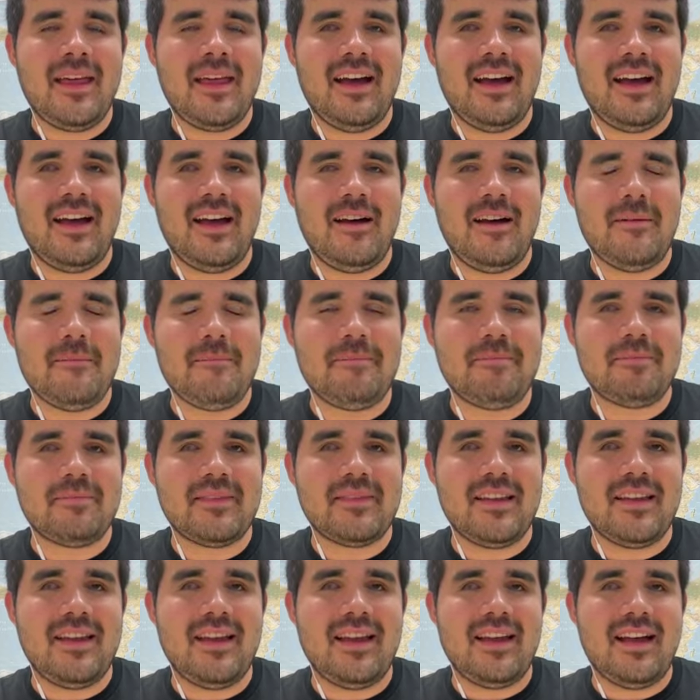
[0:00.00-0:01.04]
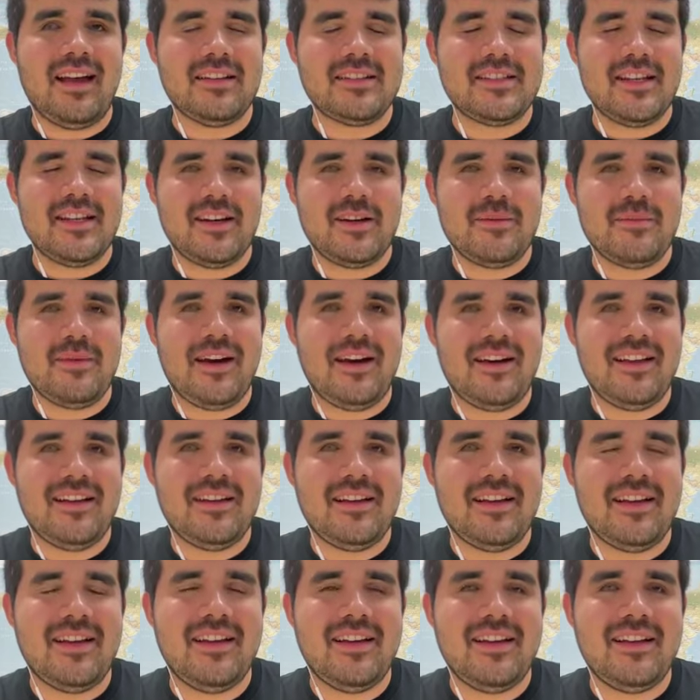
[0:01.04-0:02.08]
I'll talk about
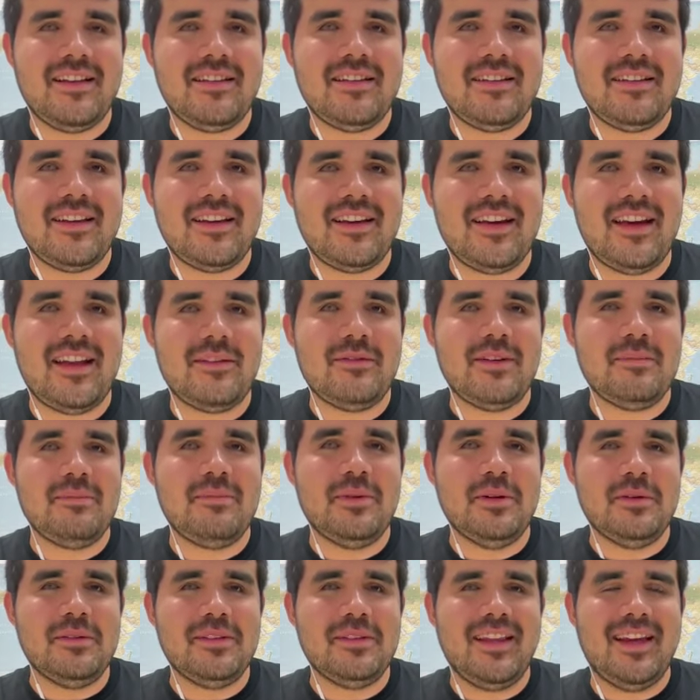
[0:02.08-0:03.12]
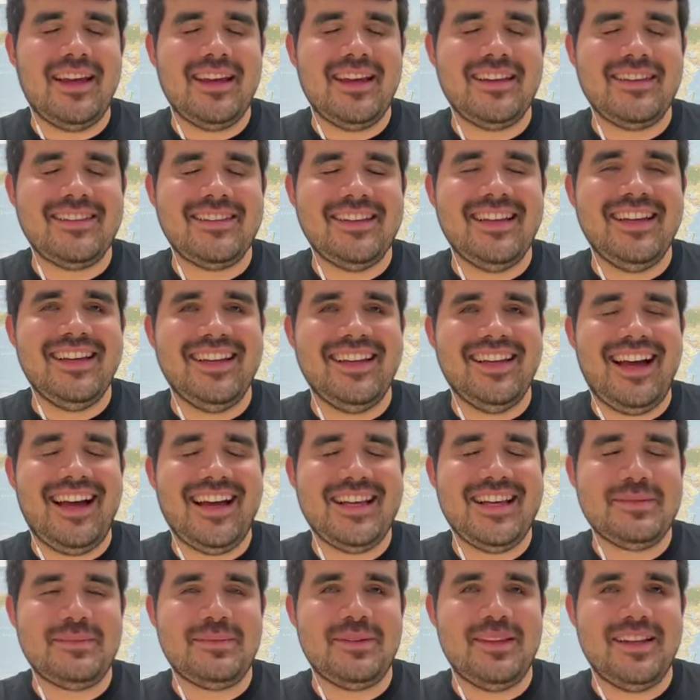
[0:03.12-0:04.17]
a kind of a bootleg
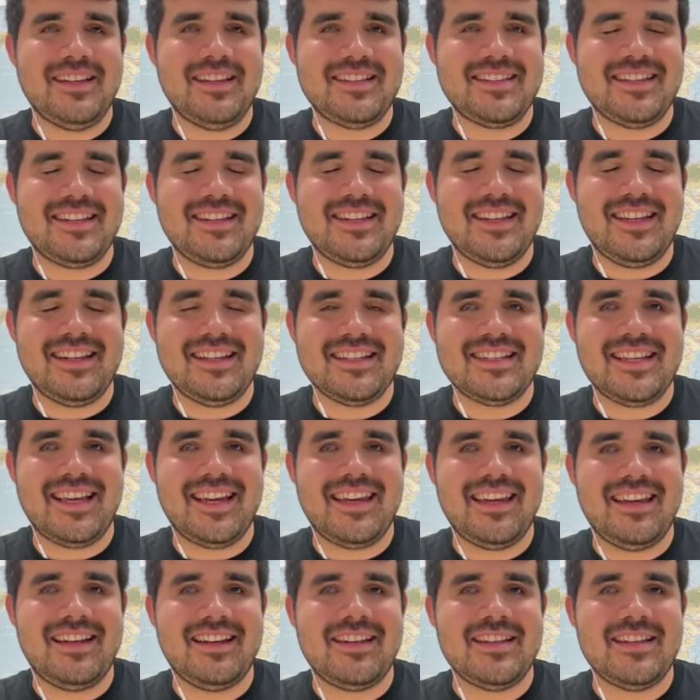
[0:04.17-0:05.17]
ice plunge in a second,